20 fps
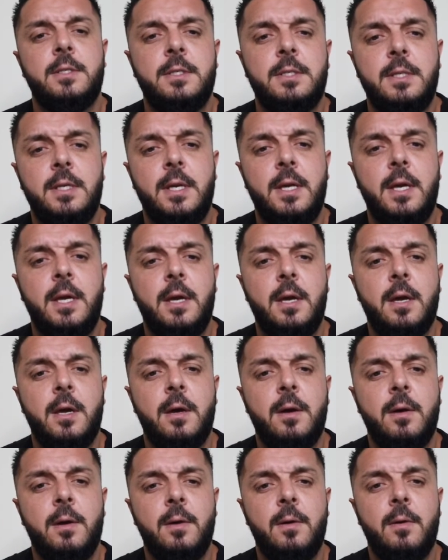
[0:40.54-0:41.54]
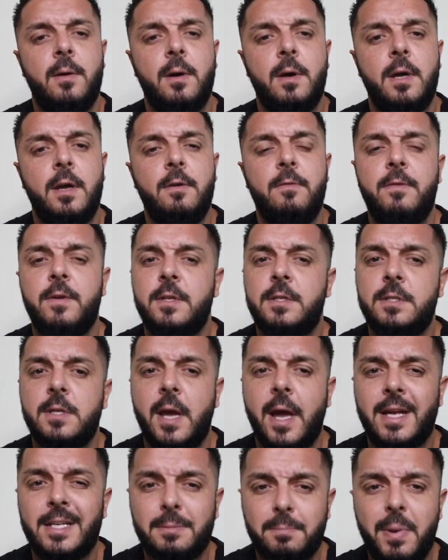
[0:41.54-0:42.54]
see if
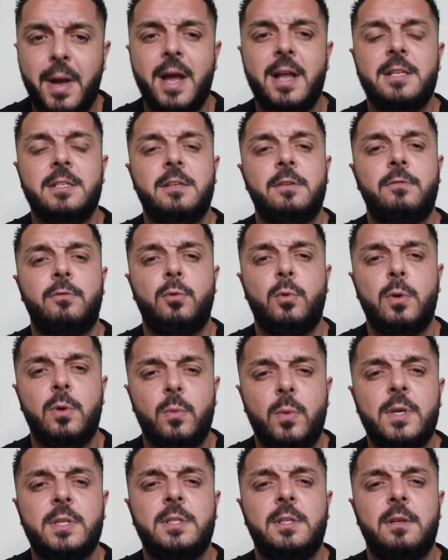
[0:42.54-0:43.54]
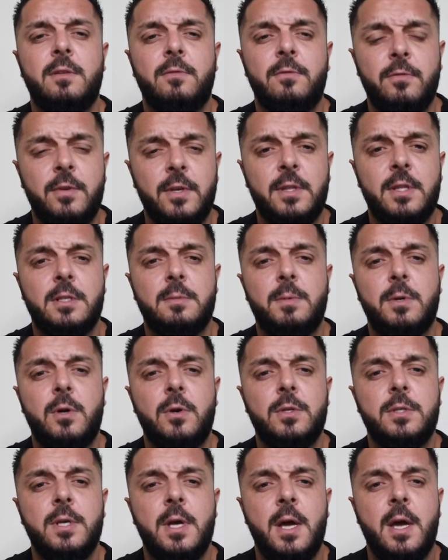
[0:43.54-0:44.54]
it's expensive to invest in fitness
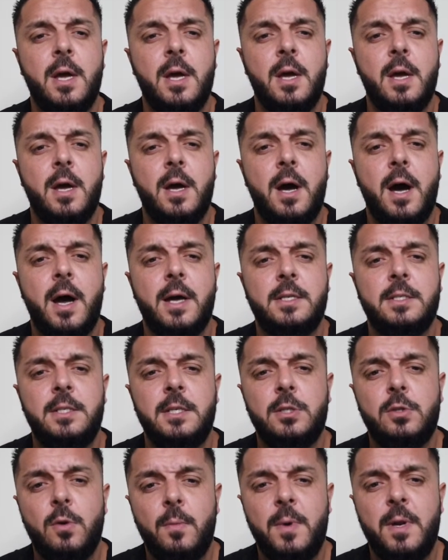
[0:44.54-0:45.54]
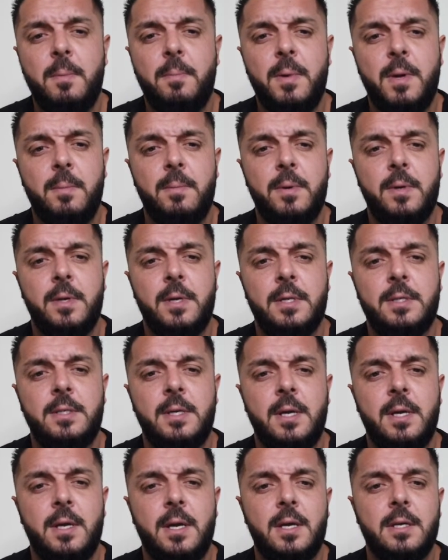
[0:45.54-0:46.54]
because I see so many people, they
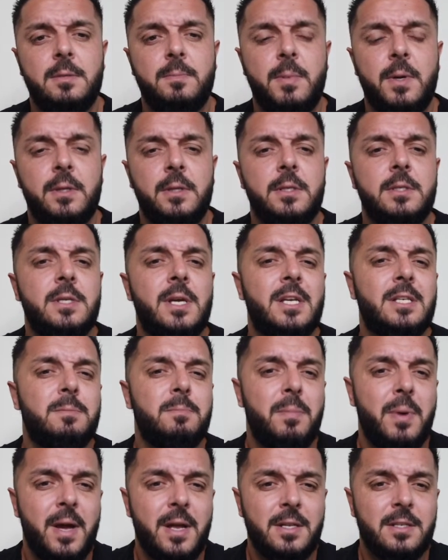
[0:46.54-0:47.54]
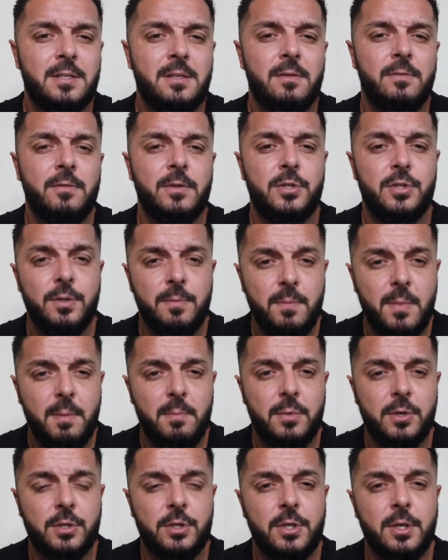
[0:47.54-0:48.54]
say, yes, but it's expensive, a gym
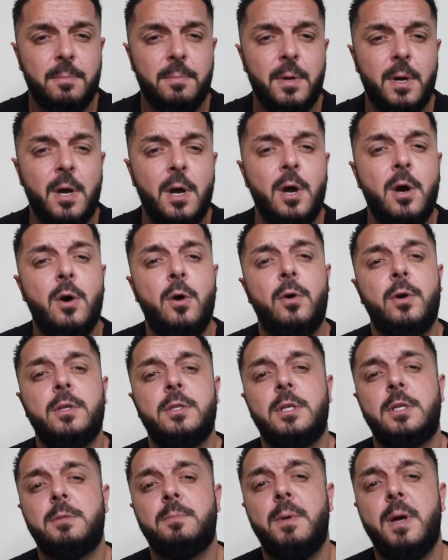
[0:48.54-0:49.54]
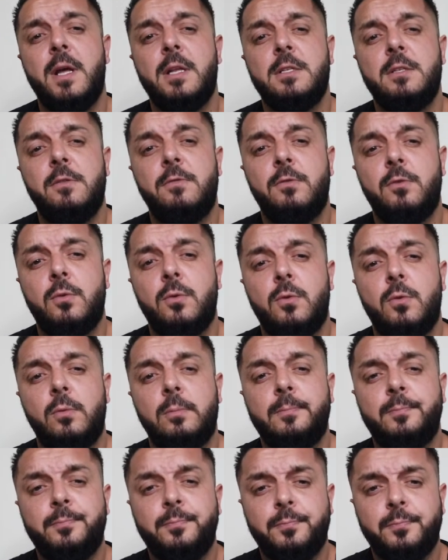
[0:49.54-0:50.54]
membership, or it's expensive
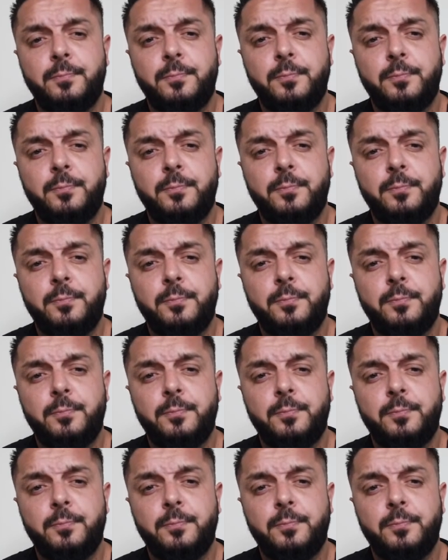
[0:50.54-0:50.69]
to